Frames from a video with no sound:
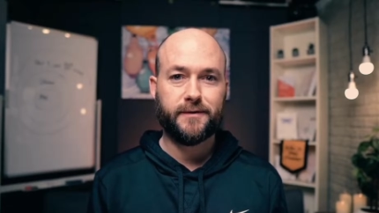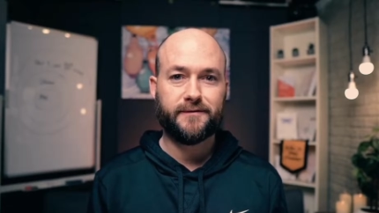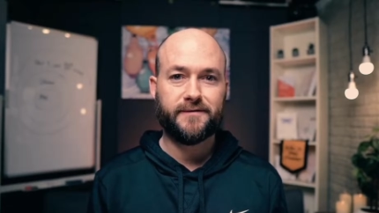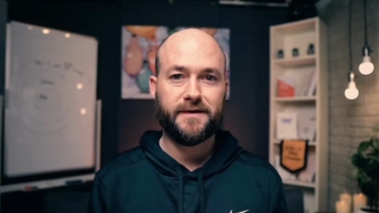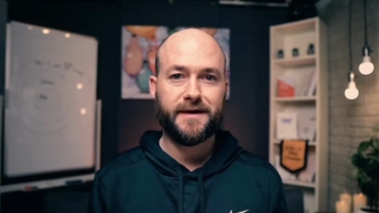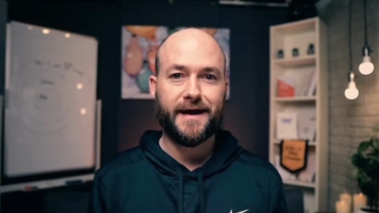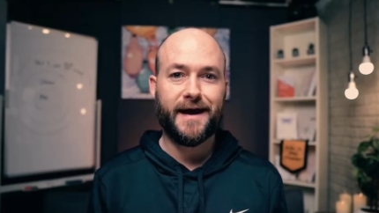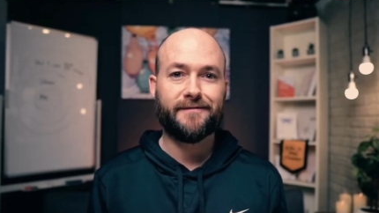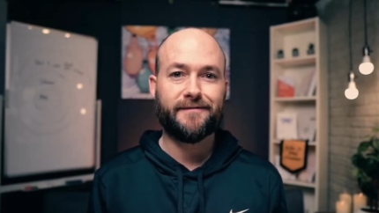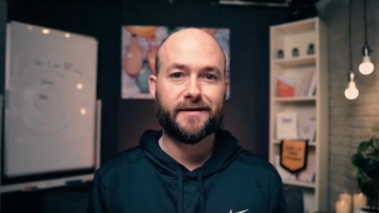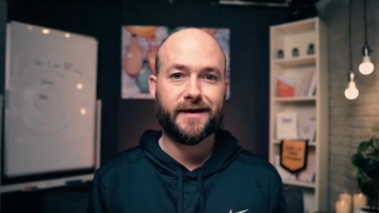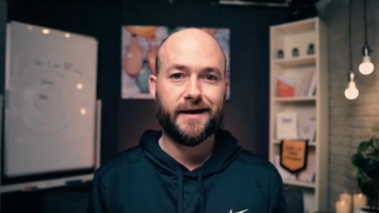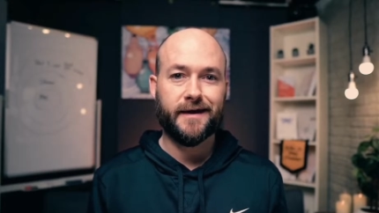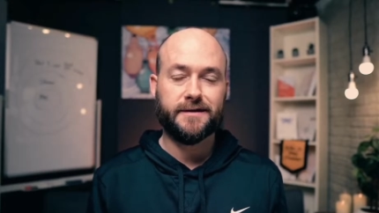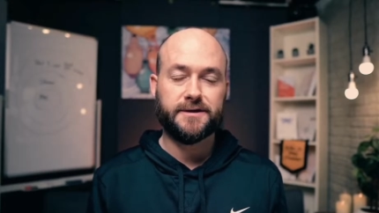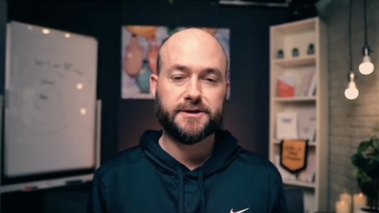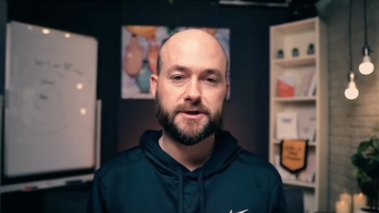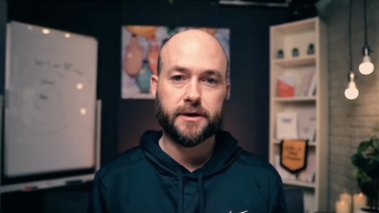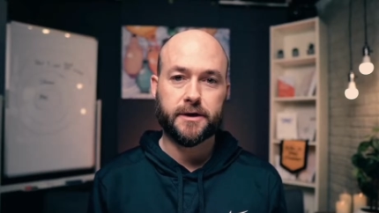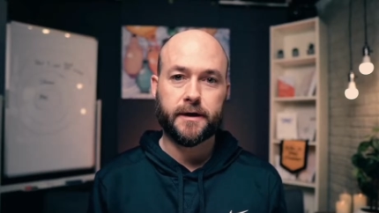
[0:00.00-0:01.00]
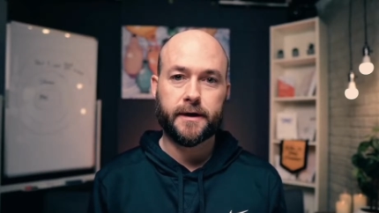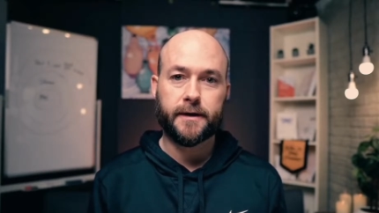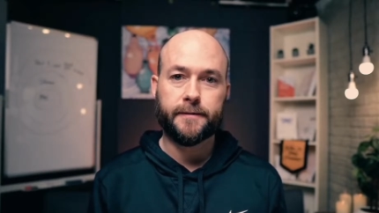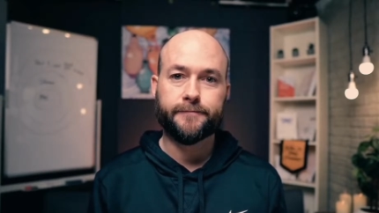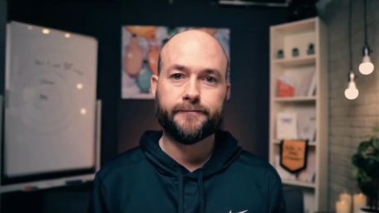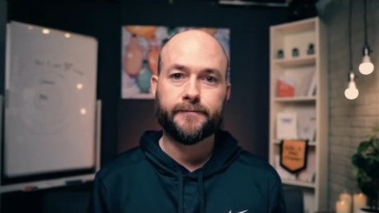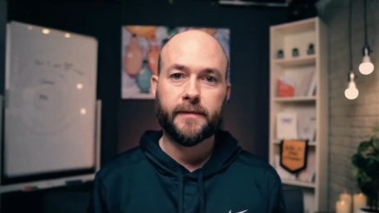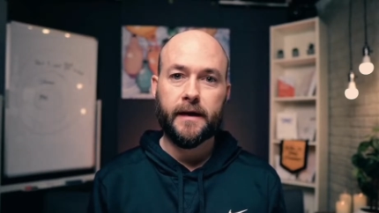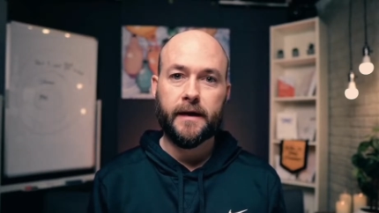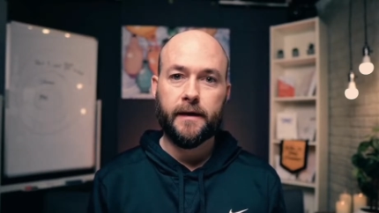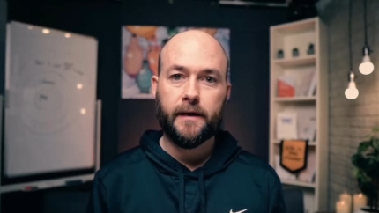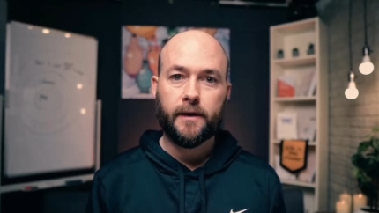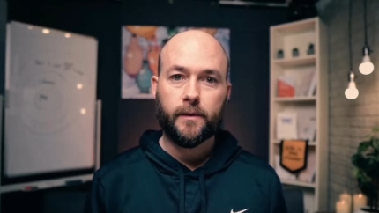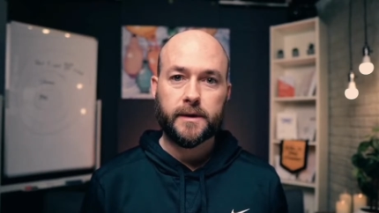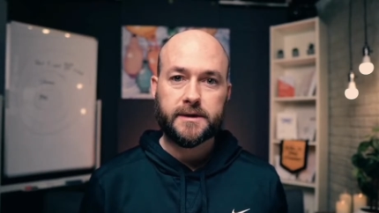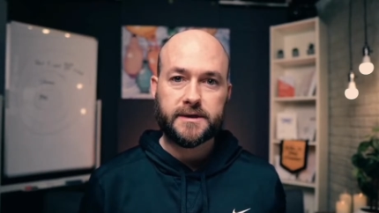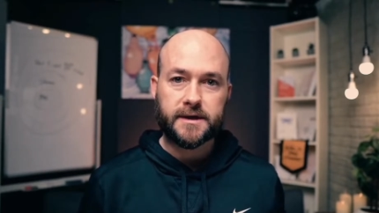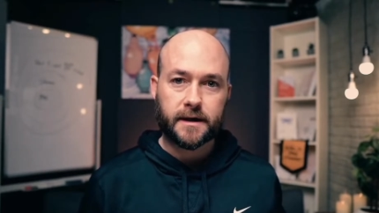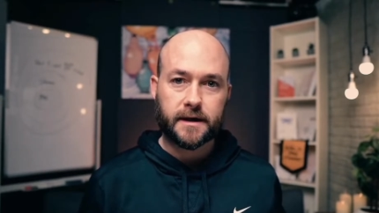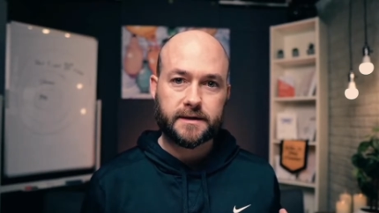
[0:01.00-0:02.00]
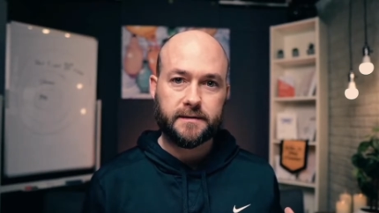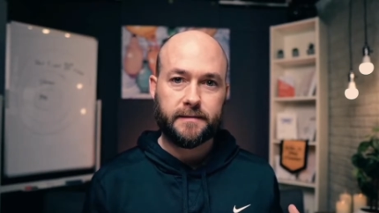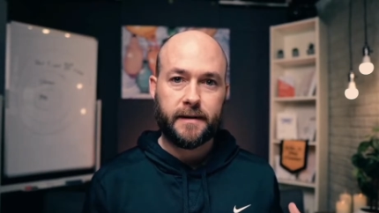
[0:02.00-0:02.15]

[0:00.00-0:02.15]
of the Navigate journey. We talked